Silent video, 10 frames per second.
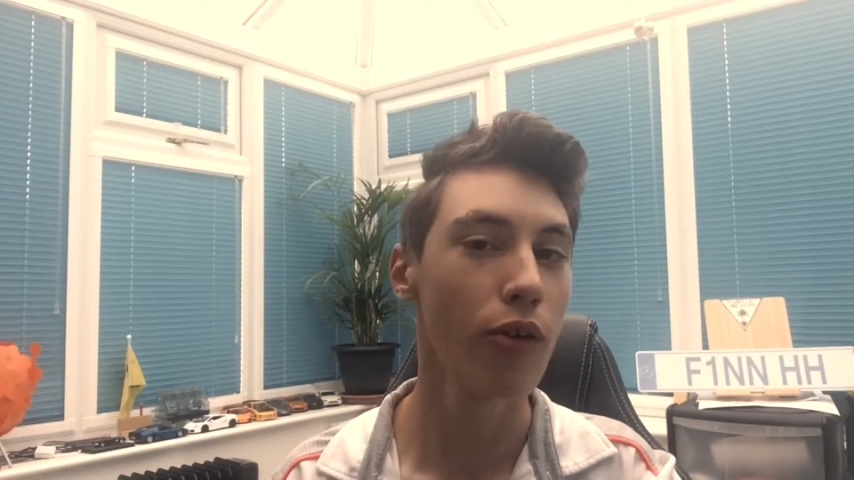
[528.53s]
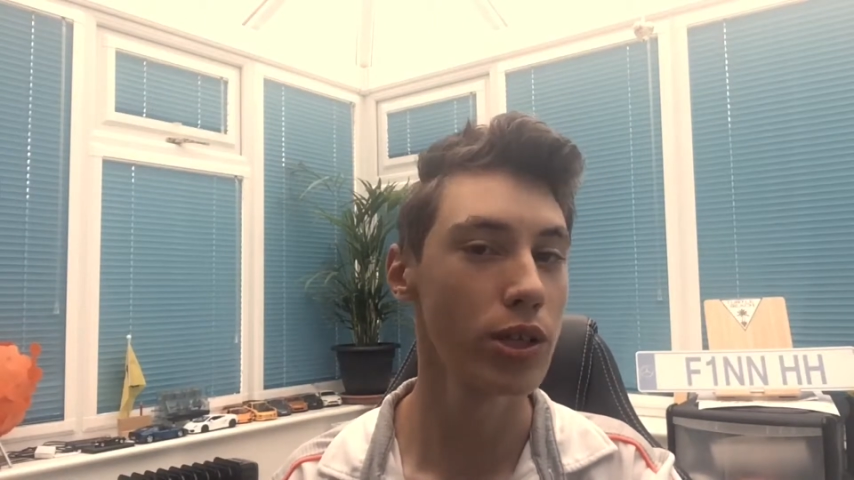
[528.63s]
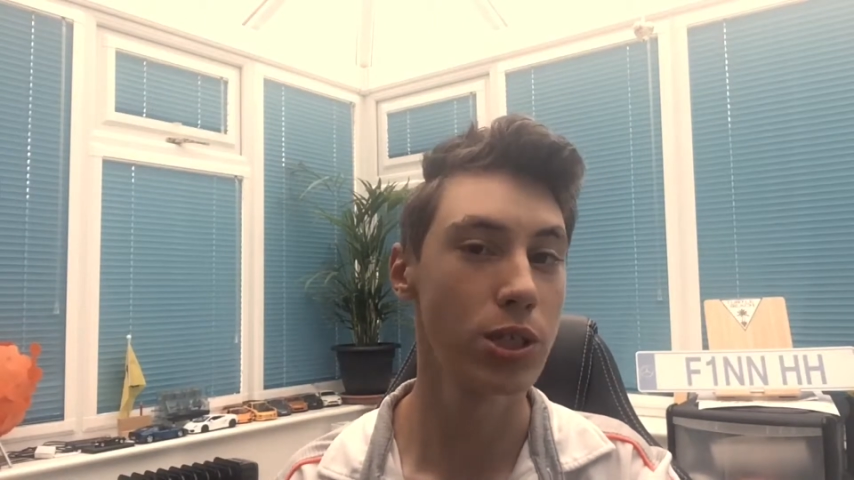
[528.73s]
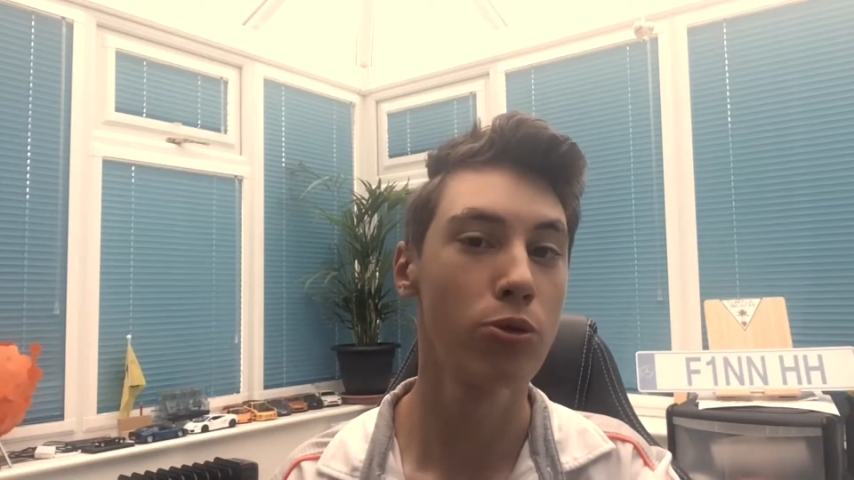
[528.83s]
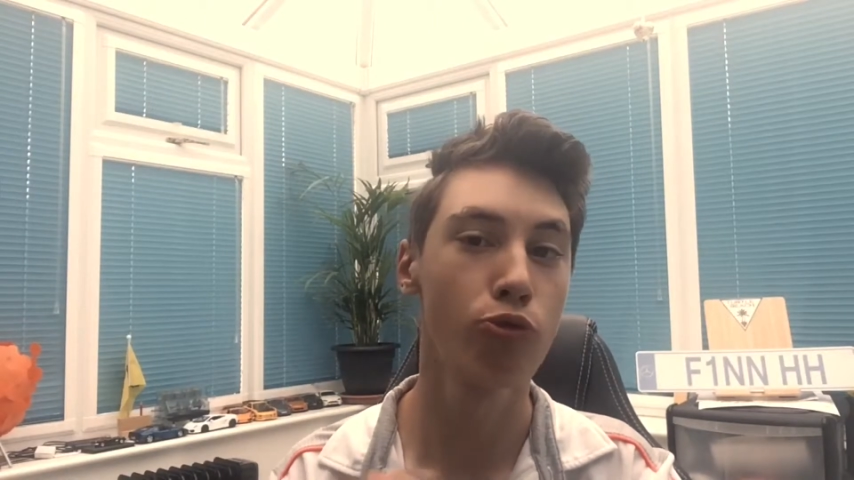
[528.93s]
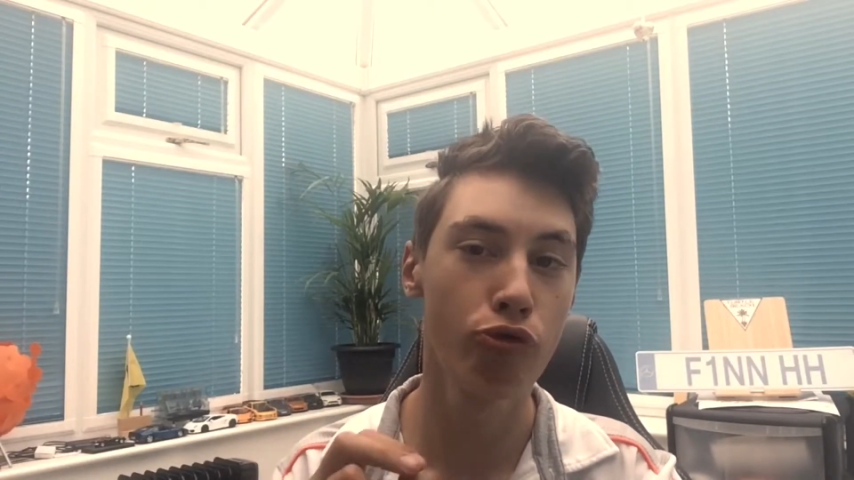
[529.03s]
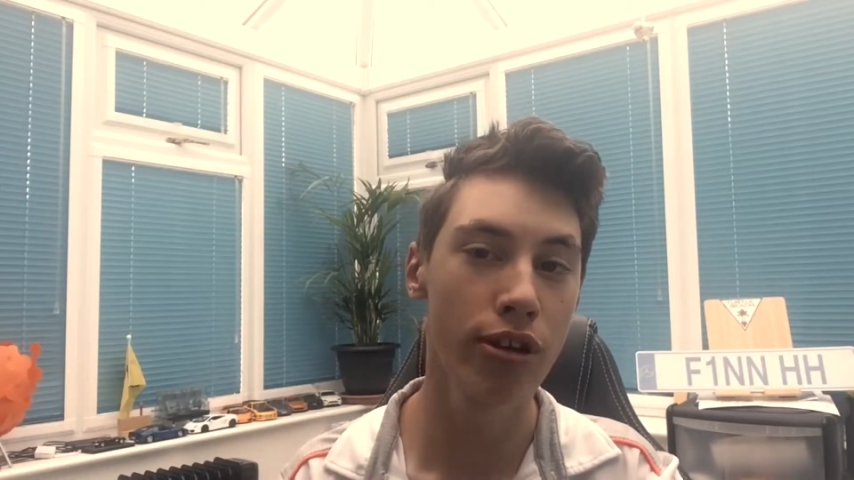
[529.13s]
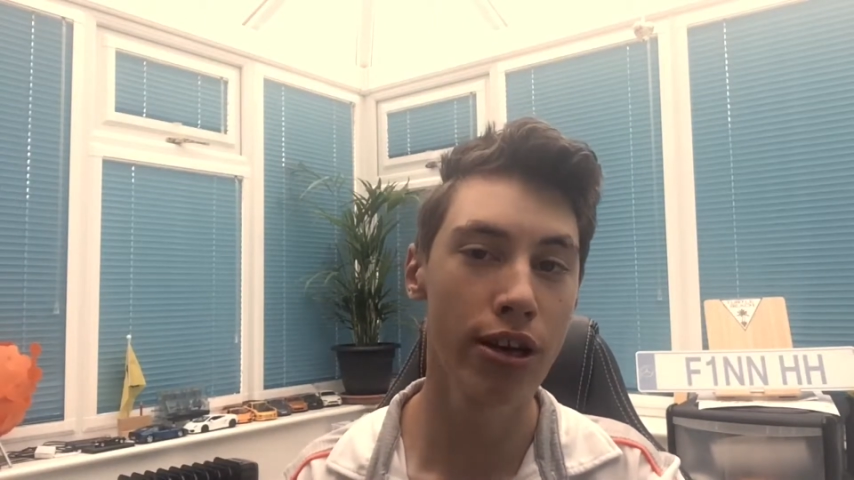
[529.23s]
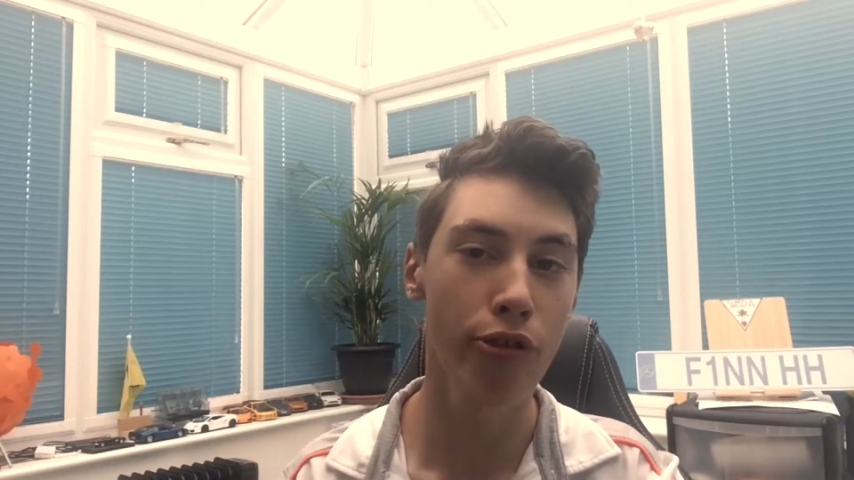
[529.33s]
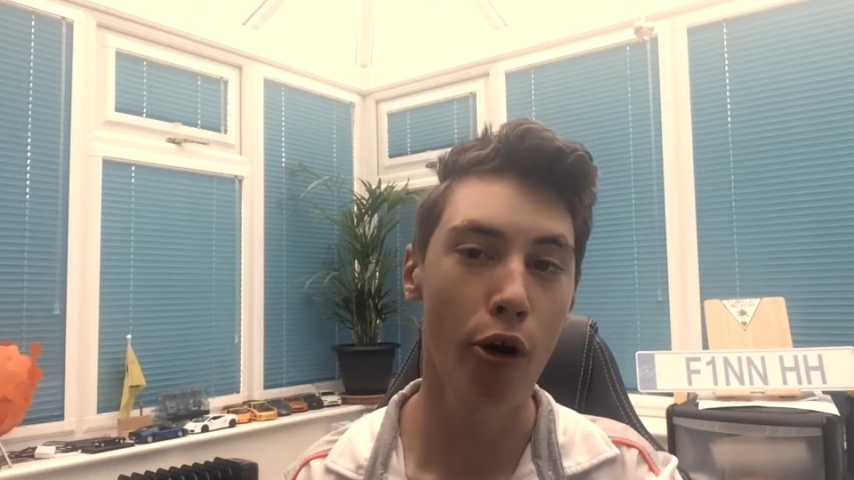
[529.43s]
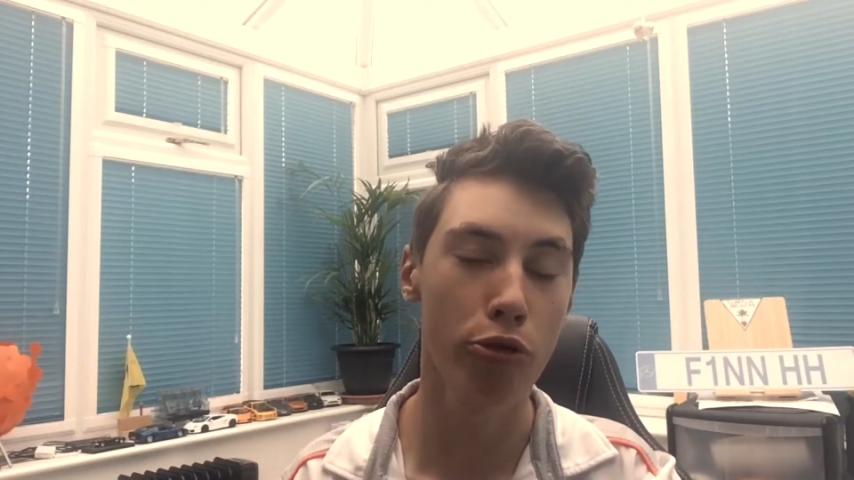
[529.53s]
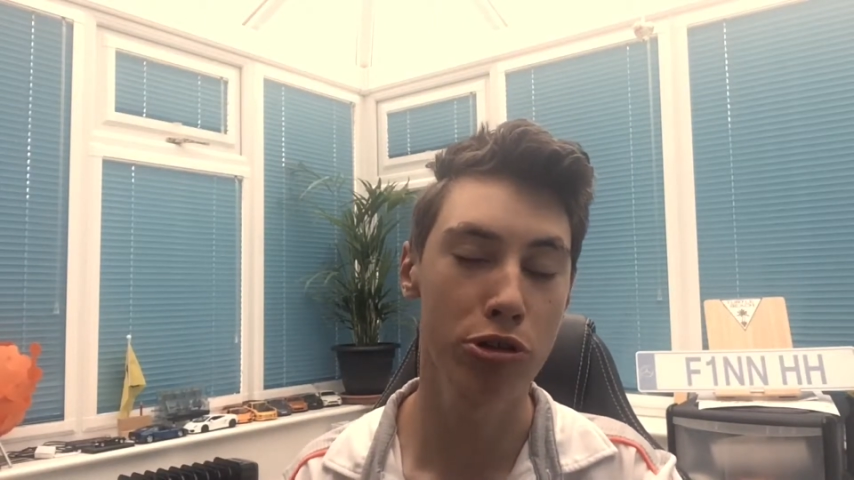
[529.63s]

which is rear-wheel